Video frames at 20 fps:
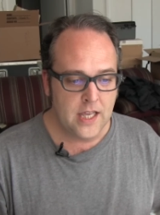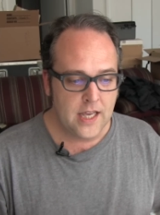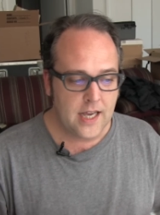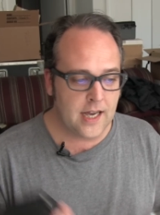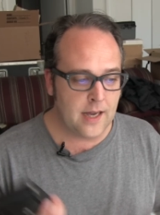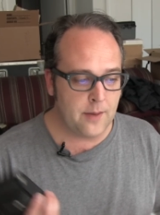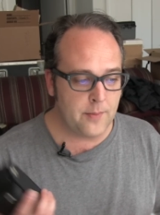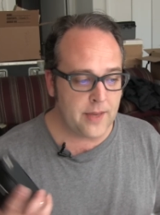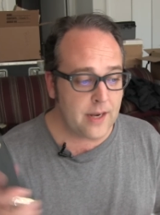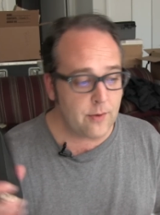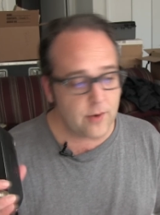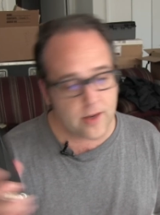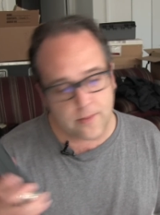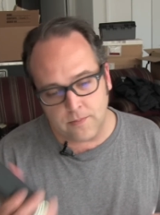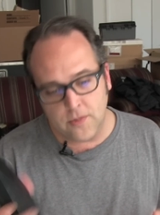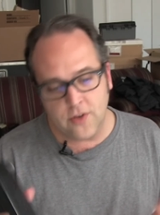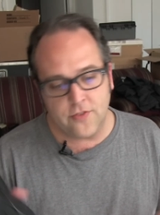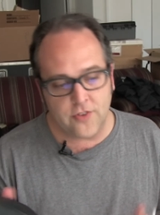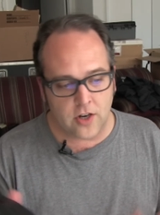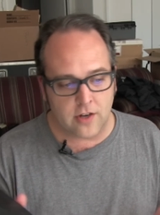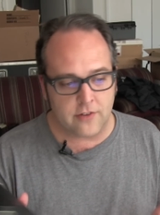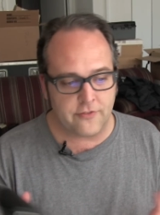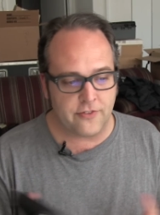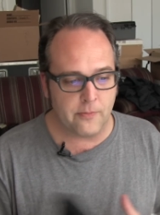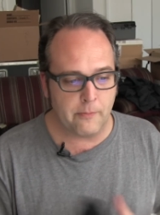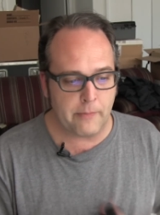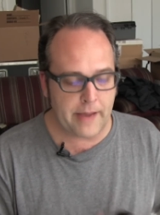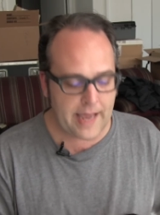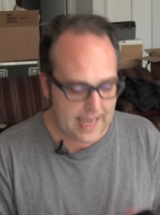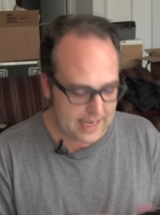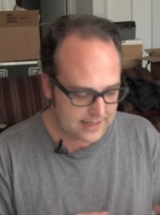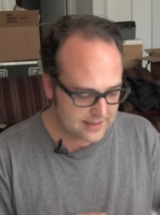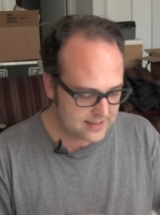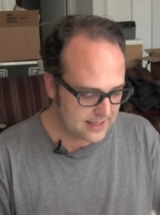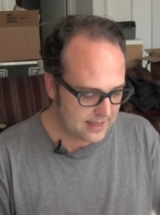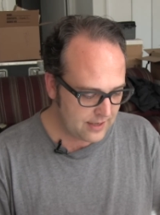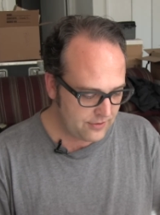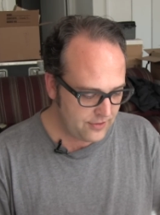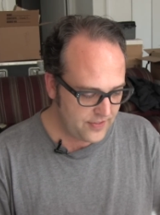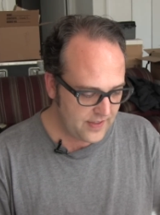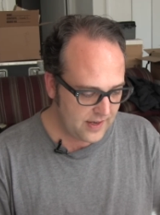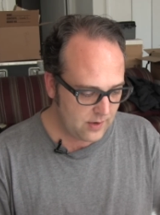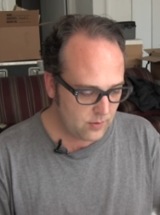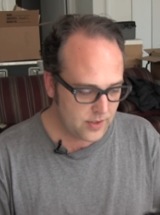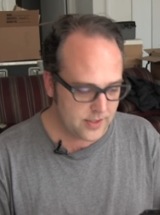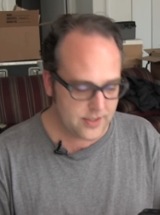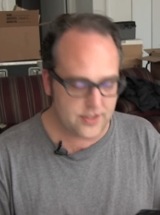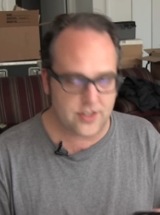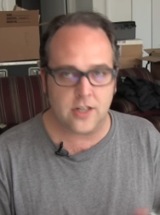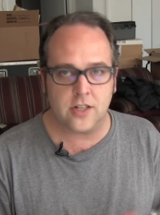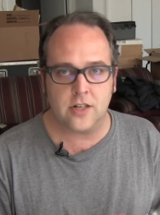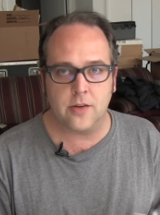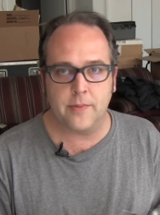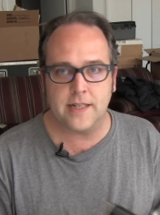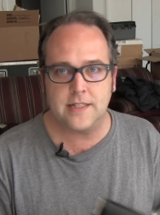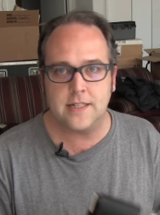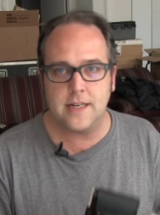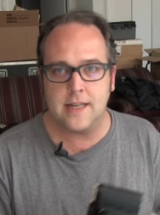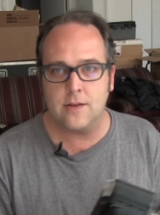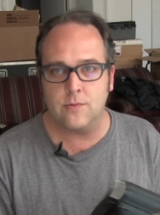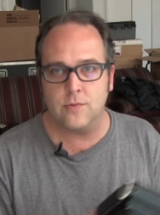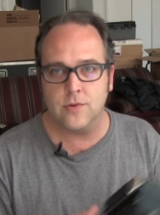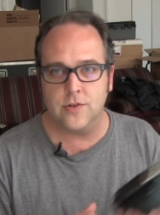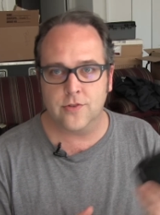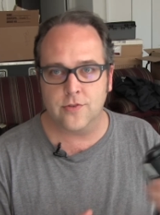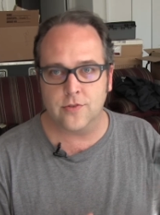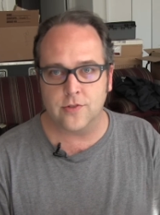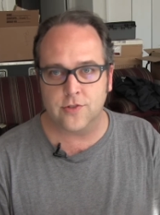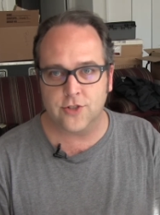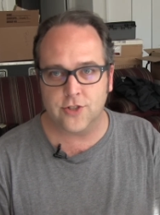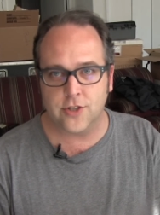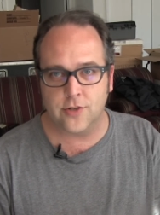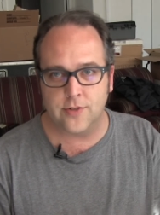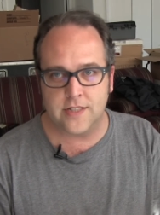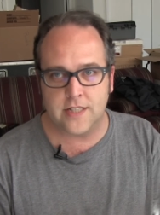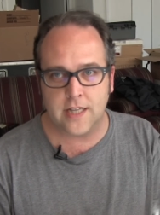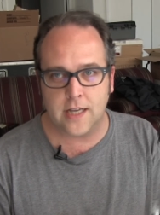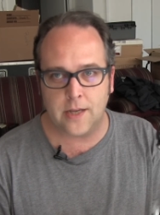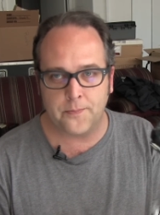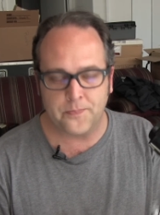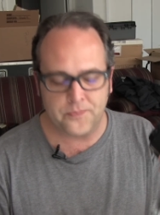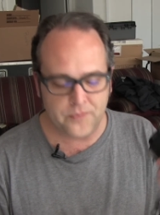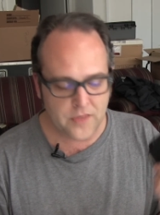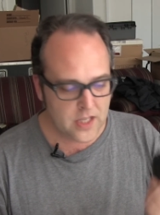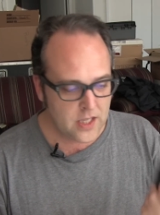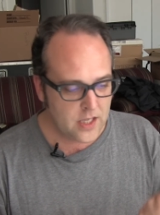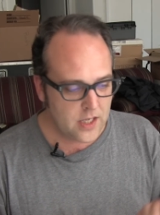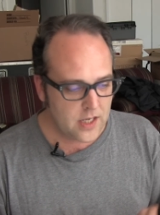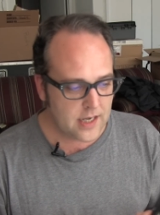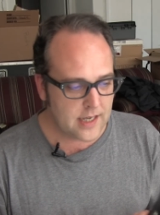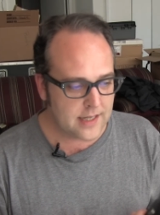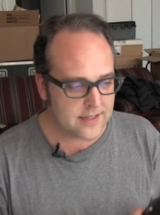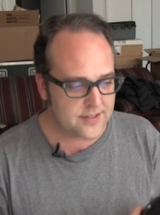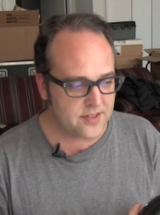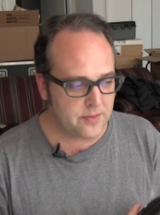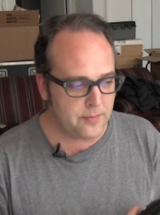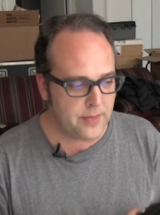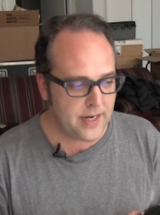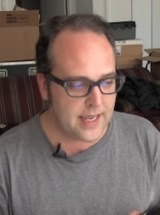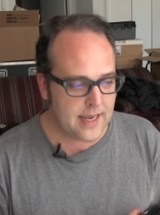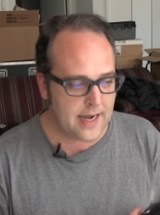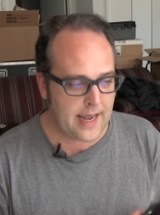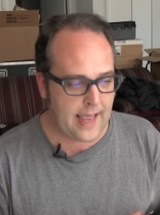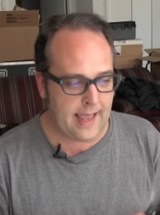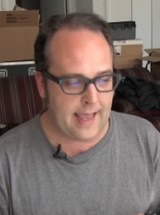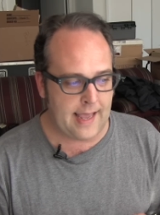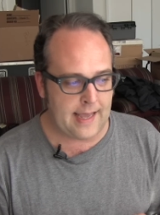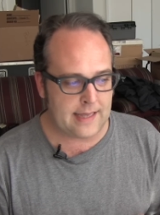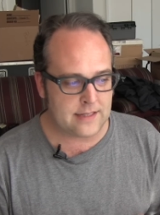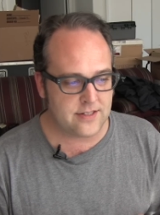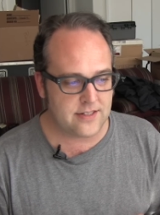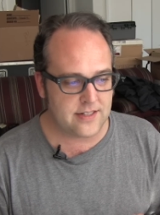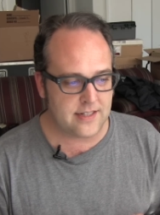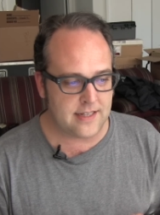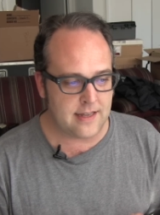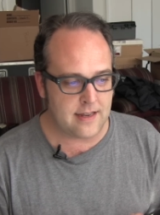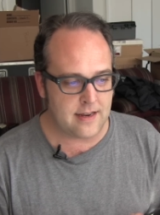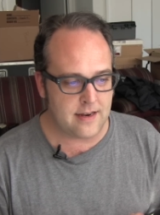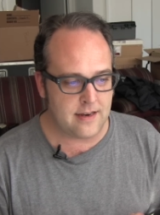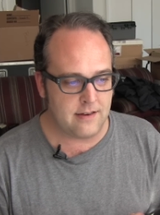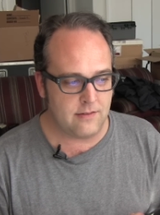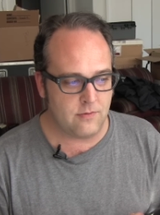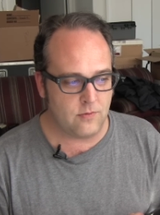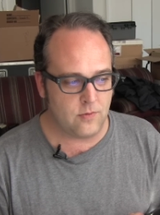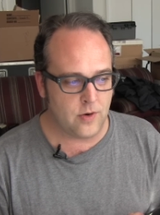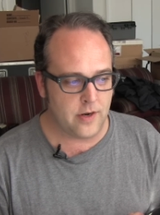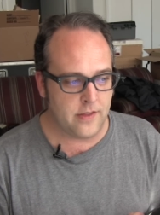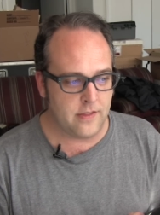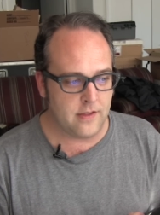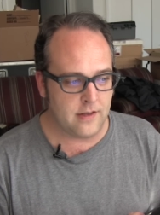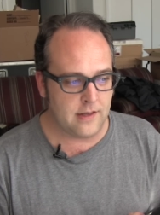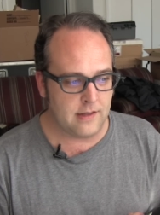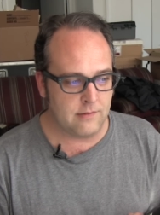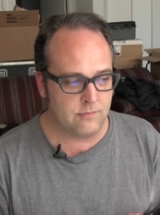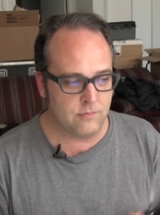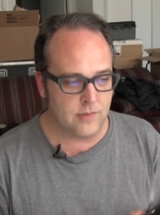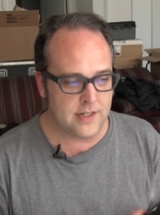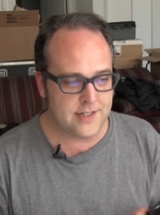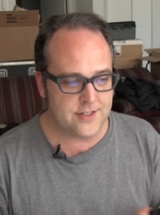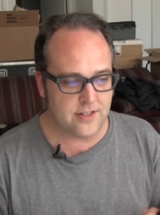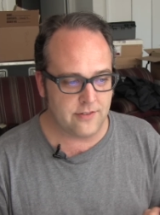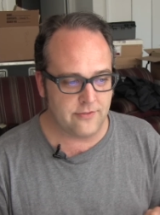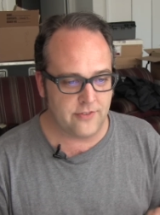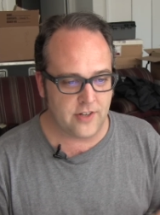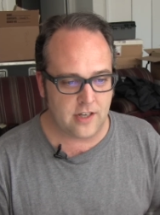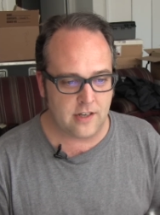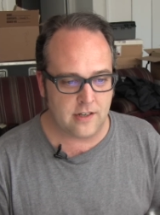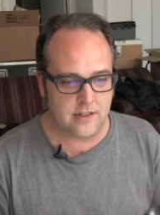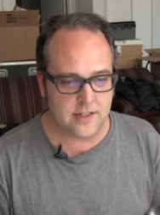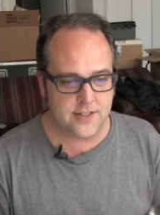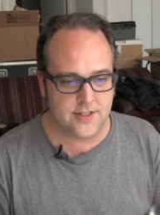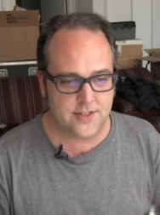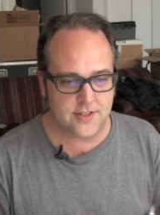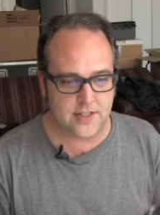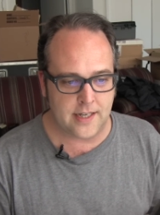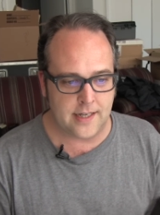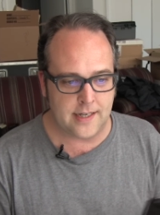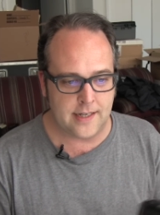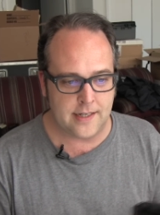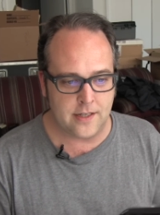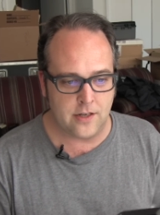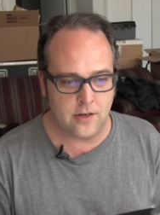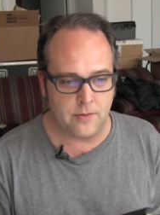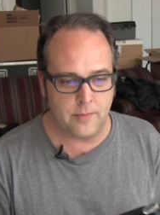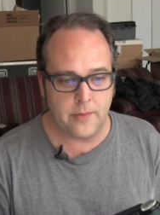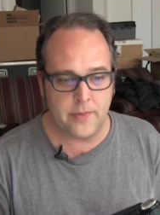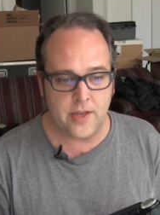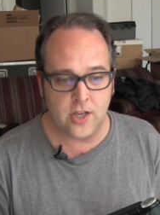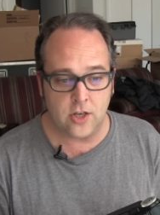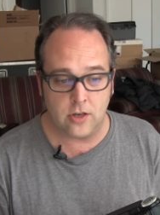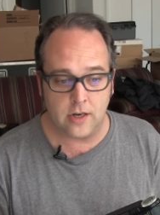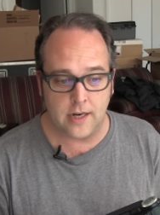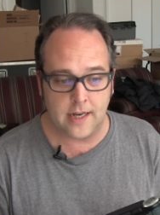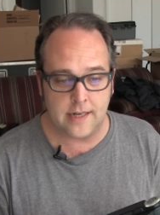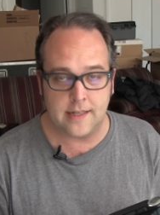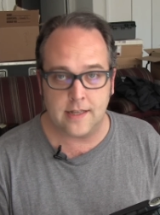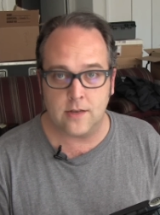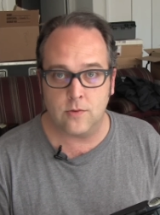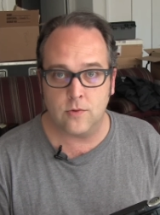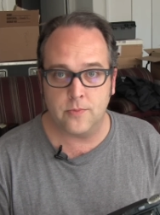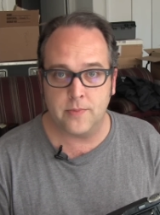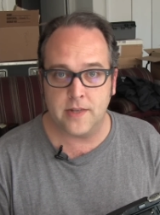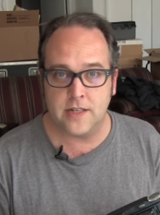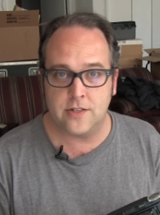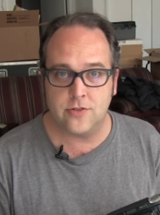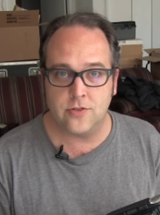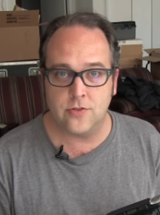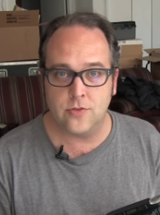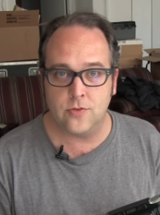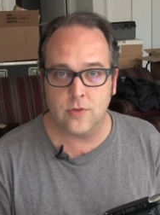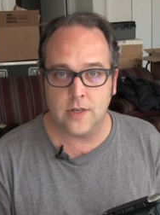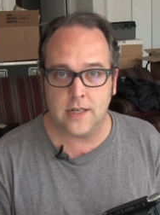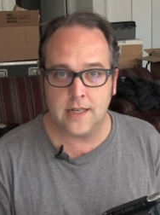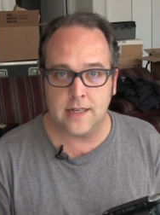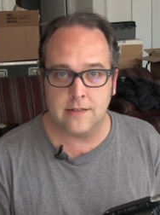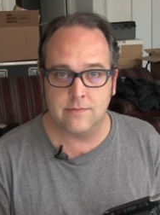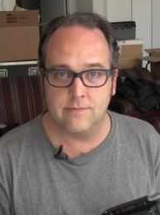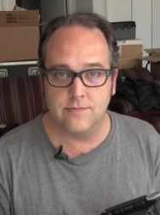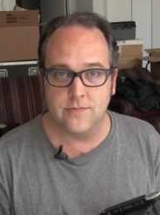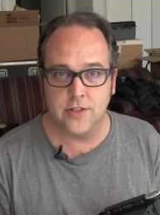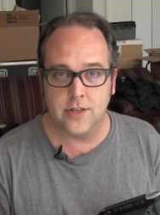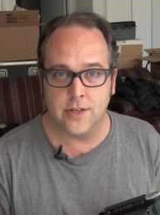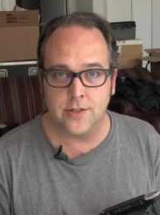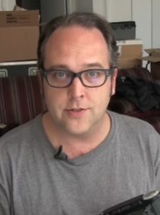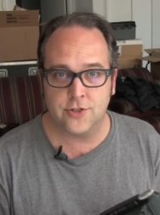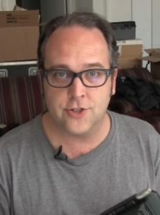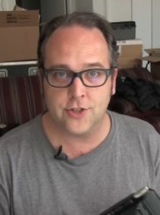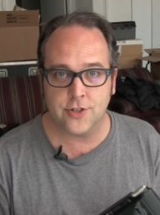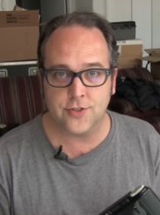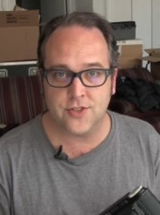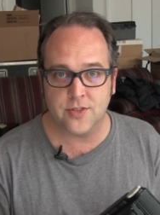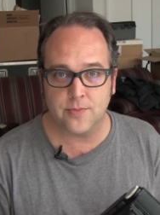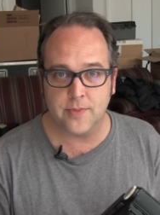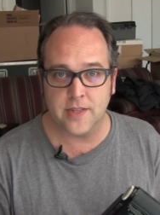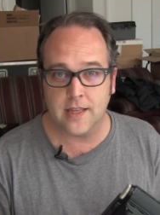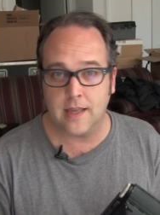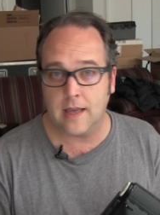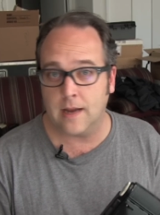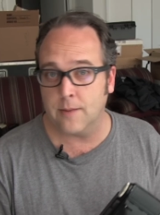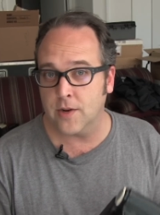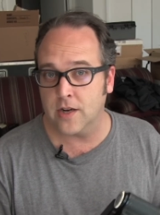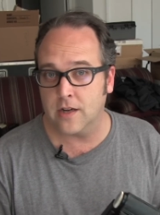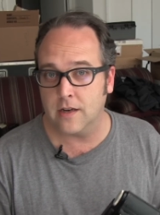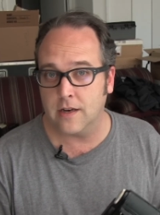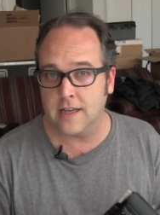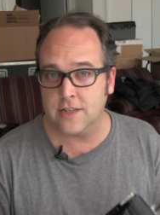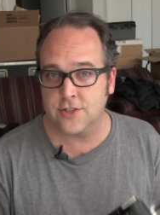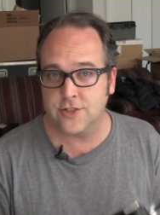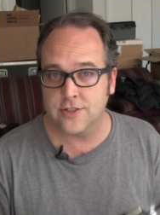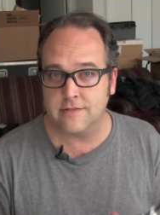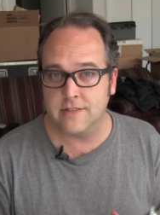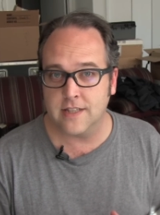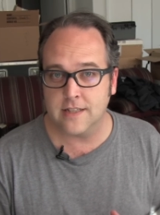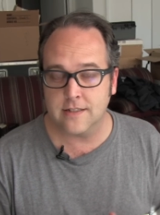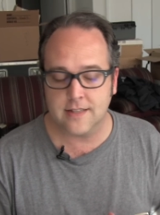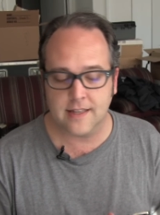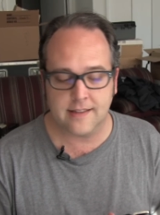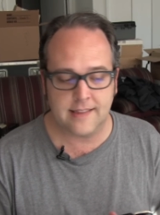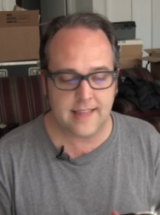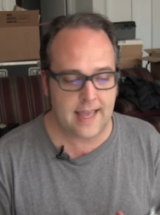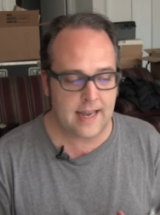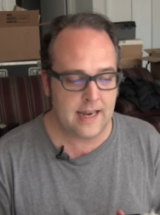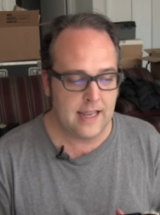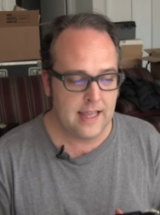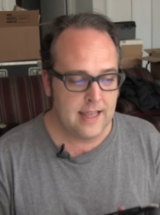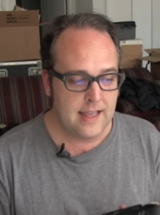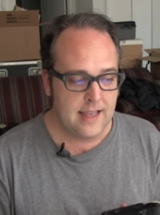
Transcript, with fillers: Um, anyway, moving on from bags, the other thing I wanted to talk about today, we're going to do a little show and tell. Uh, somebody had asked in one of the recent vlogs, uh, you know, maybe a good idea would be to, uh, you know, show some of the camera collection, things like that.